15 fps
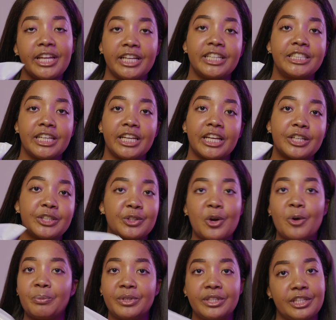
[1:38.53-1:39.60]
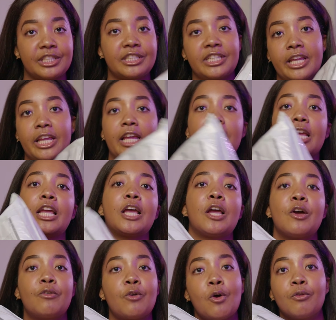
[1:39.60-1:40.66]
itching to open this thing
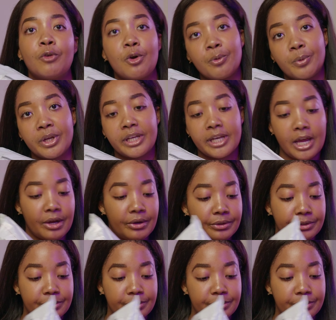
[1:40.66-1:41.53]
for over a week now.